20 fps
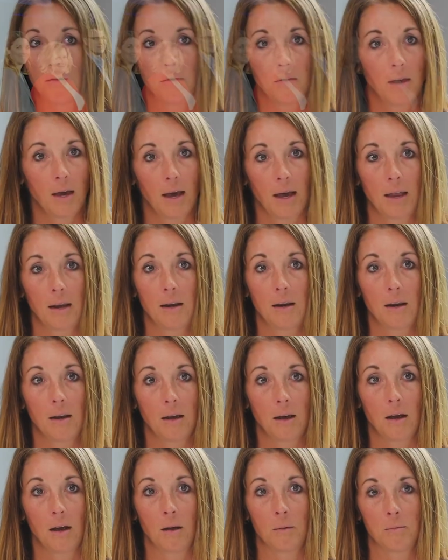of that
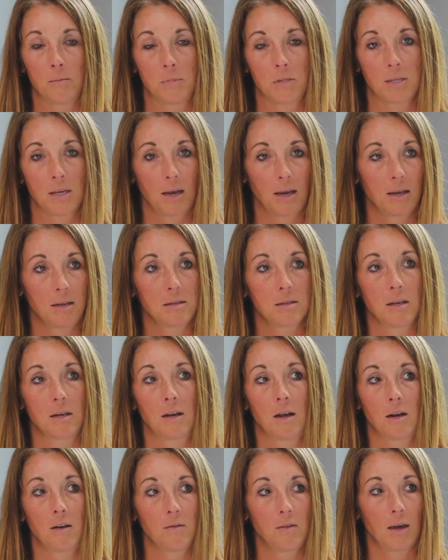science and
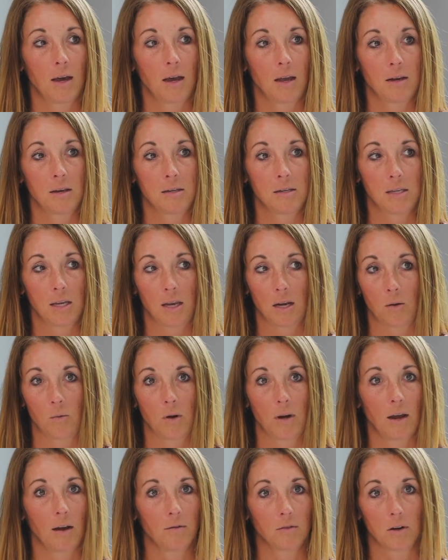none of that data
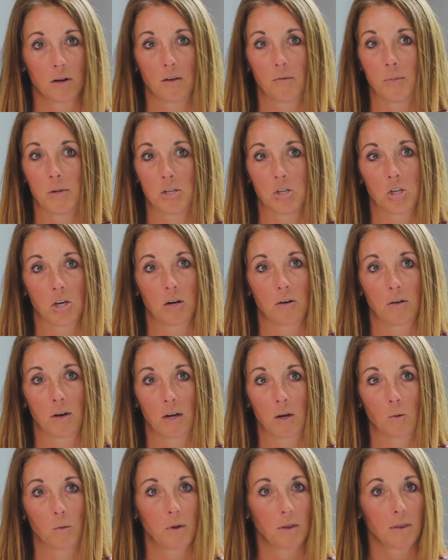would ever have been generated